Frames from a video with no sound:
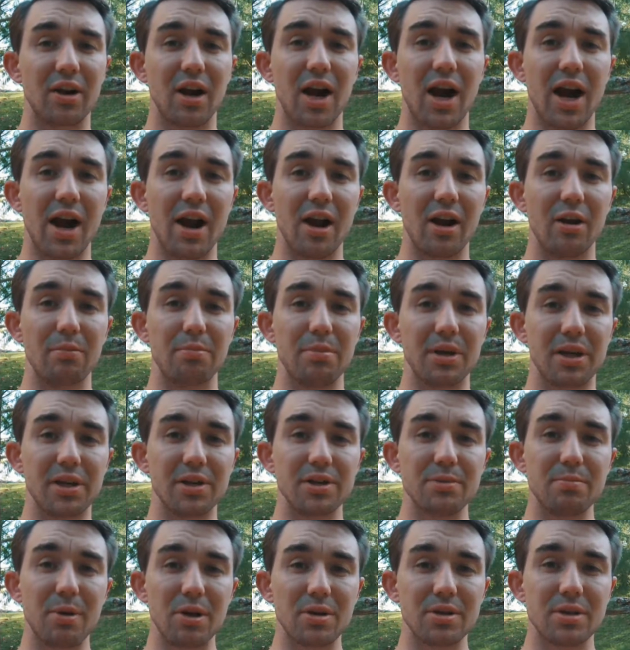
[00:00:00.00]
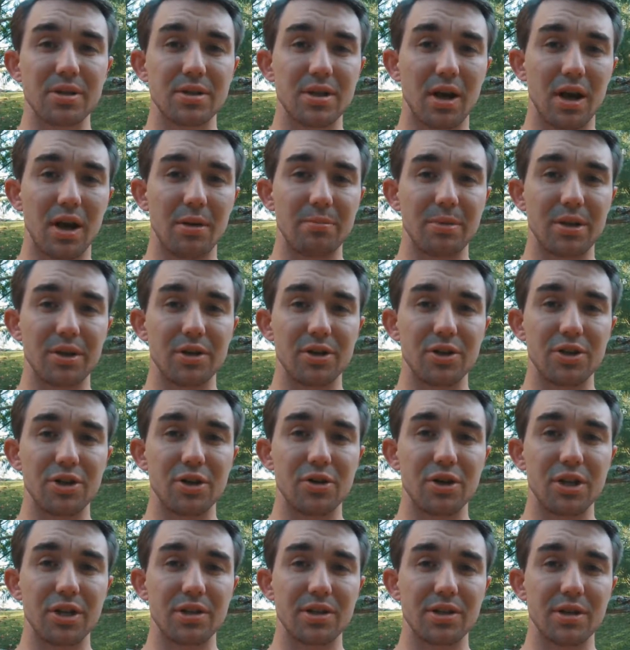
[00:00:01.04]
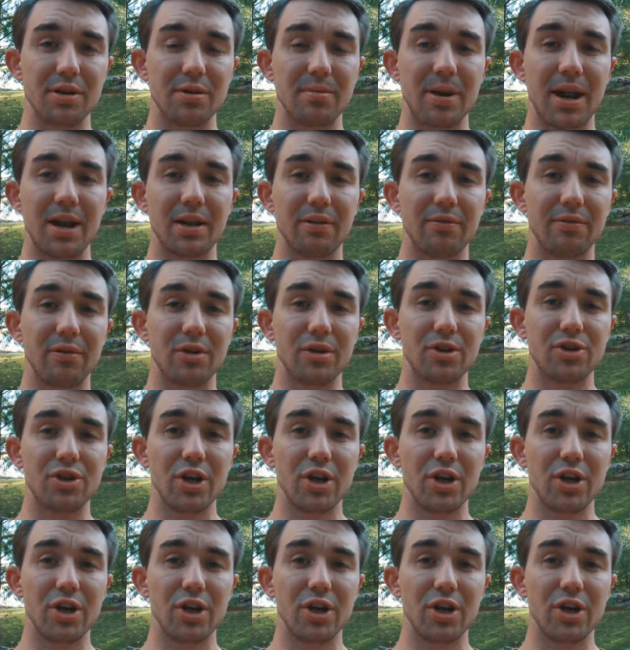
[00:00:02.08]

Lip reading: higher because most of the time that you're shooting cinematic footage,